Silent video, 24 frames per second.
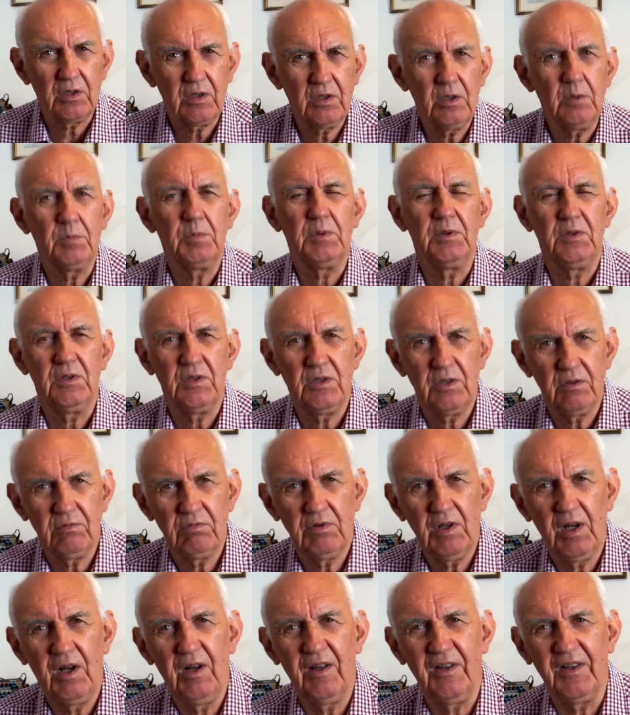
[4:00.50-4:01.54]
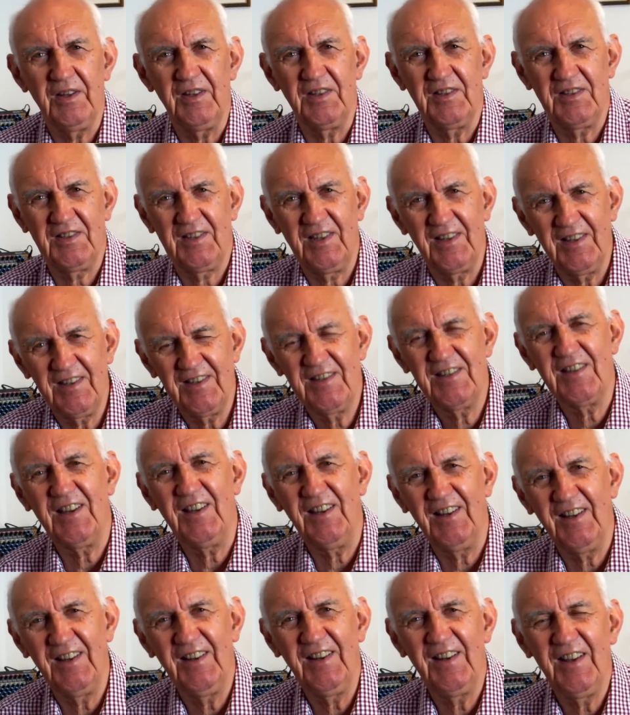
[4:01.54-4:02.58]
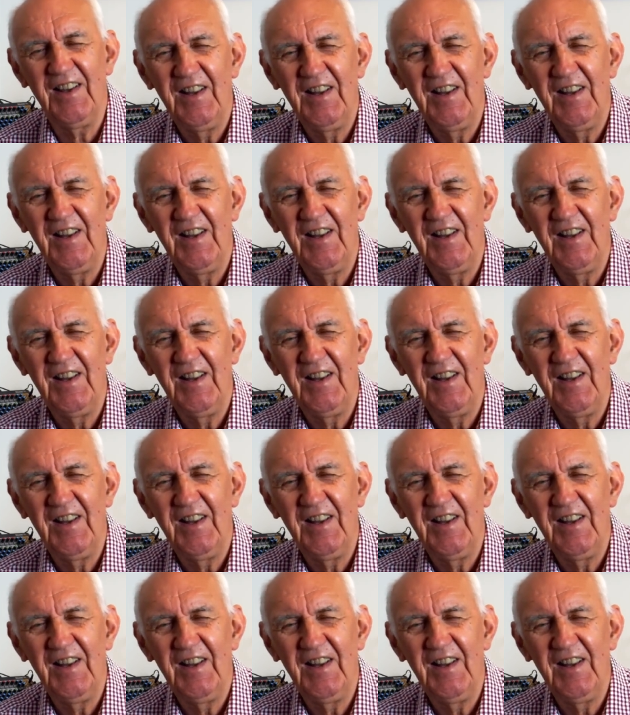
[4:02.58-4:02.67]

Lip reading: copies, you realise that